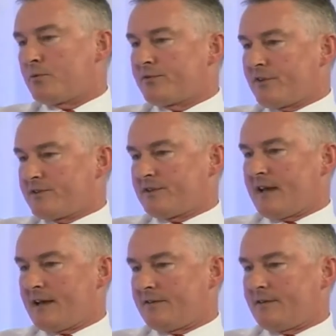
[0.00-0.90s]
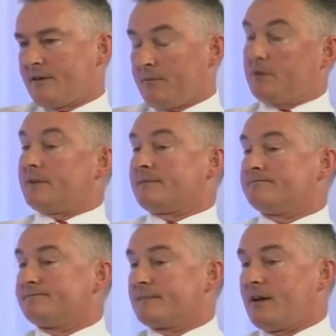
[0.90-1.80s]
such as a building.
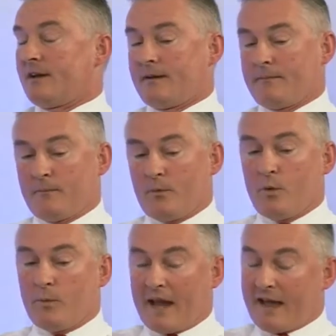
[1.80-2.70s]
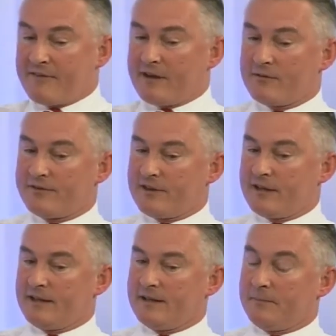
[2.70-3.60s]
What we have here is
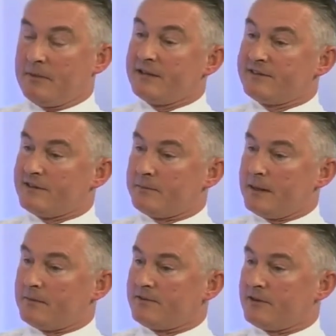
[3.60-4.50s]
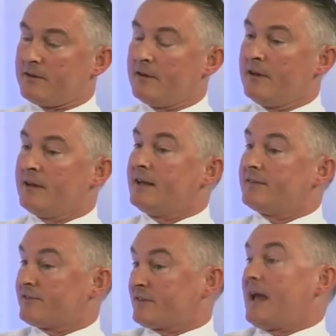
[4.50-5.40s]
the ability to be able to
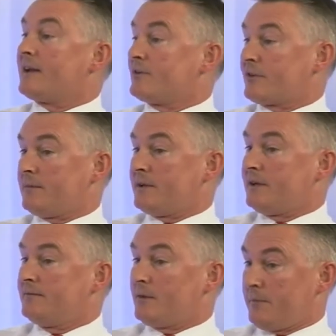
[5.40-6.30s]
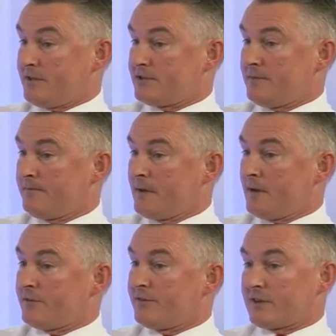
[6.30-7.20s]
either scan a document in, a picture.
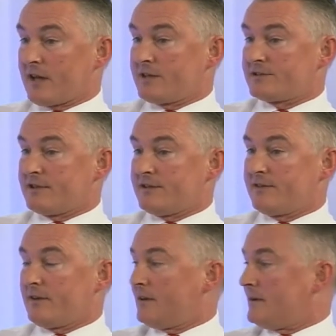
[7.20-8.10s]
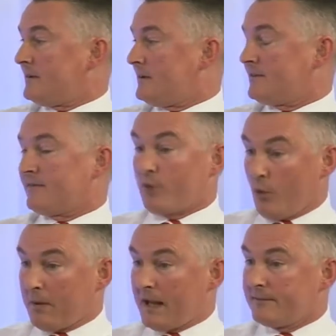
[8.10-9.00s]
On this occasion, it's a
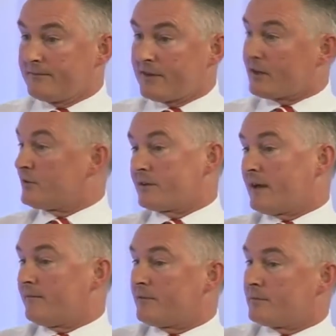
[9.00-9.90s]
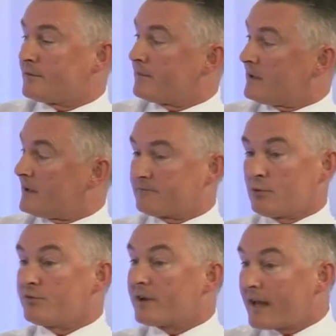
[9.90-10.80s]
floor plan, so that could have come from something like
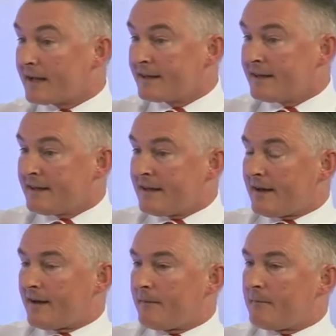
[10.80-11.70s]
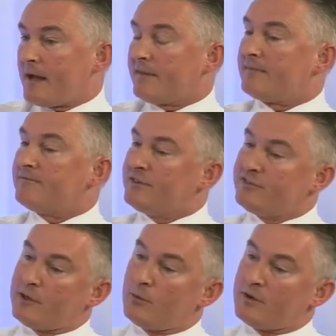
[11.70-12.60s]
AutoCAD. And then
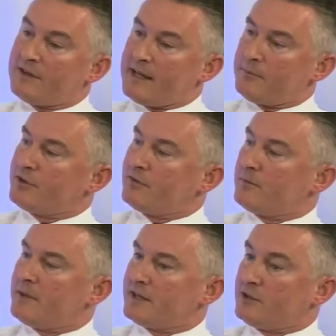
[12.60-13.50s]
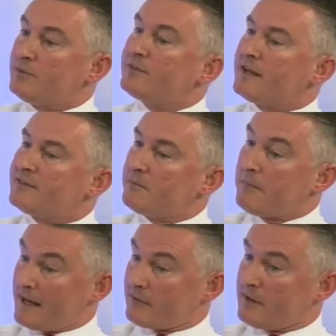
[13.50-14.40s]
Visio will enable you to be able to use that as a
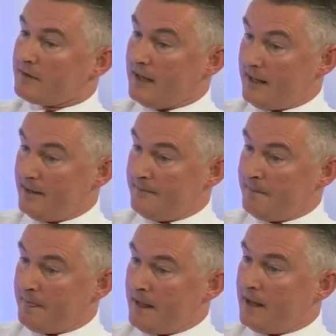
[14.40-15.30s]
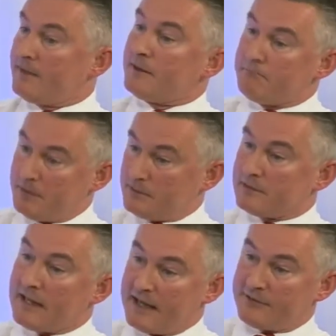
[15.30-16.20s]
background layer and then build
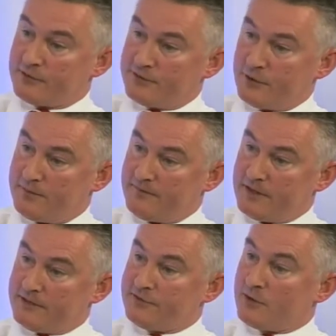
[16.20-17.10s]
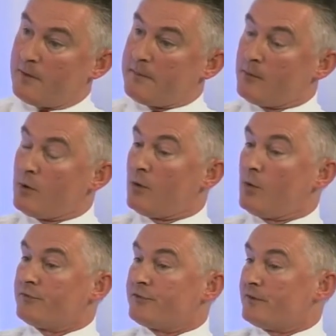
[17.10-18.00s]
layers on top of it. So I may well
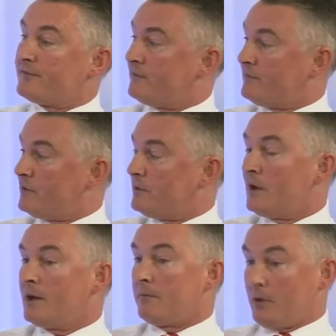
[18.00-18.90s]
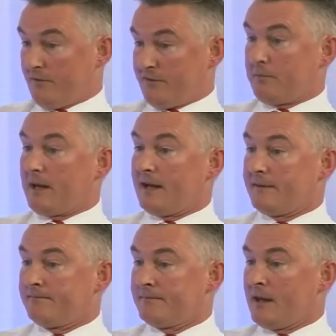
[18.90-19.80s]
want to view my office
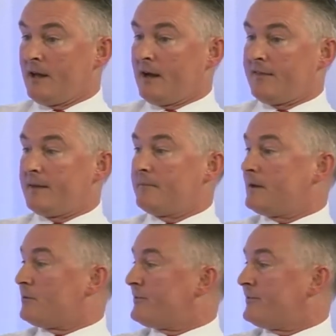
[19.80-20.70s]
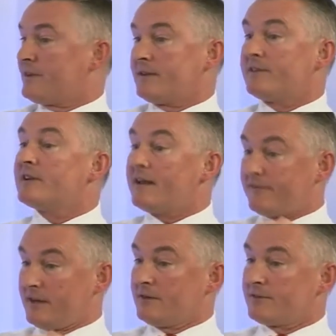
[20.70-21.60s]
plan. I then may want to see the
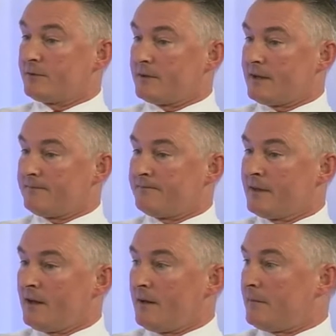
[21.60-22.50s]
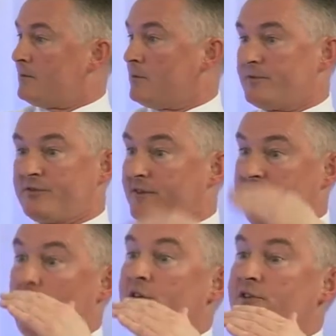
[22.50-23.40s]
telephony on top of that. I may well want to see
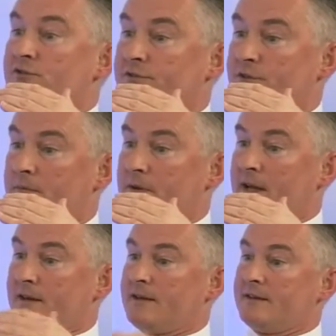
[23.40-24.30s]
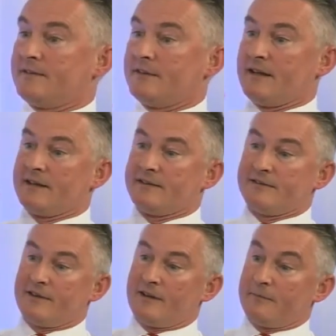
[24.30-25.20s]
furniture on top of that and
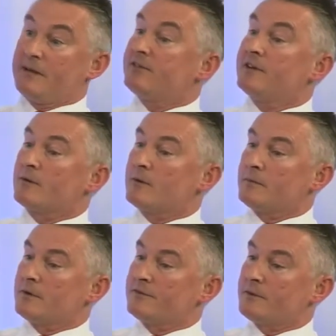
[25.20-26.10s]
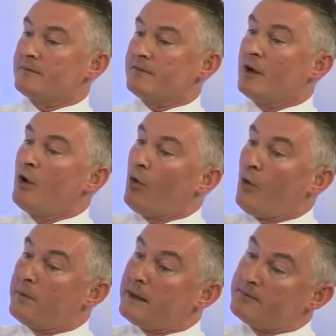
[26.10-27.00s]
PC equipment on top of it,
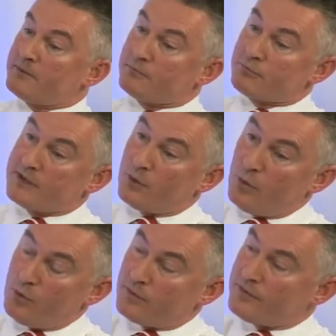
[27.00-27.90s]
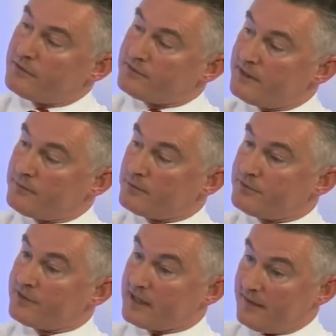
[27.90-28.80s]
or be able to bring all of those
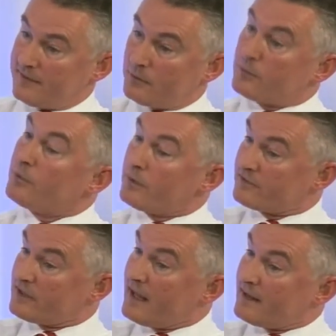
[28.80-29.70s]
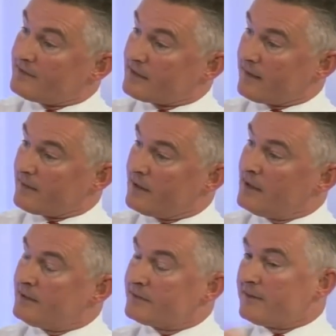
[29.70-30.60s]
levels together, all those layers together,
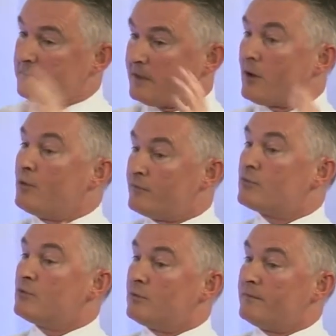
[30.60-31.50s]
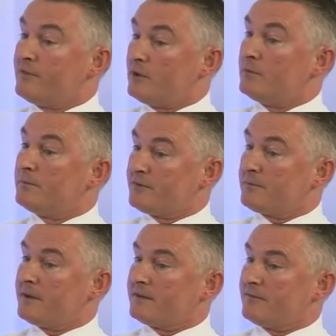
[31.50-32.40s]
to give me an overall view and
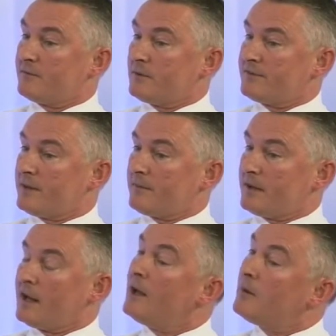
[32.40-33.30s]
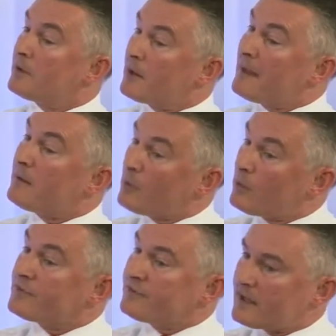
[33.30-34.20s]
perspective of what's happening. But I may well
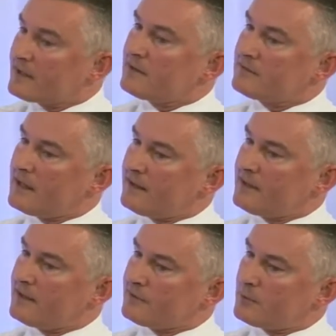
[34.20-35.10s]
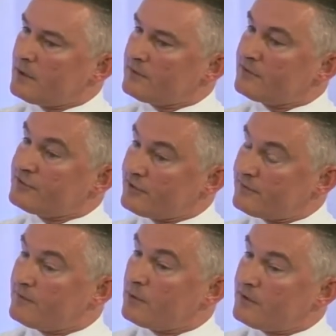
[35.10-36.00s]
want to take those layers out as well, to
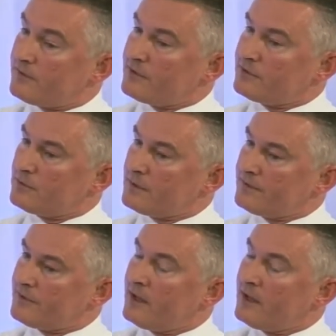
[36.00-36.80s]
just view individual ones.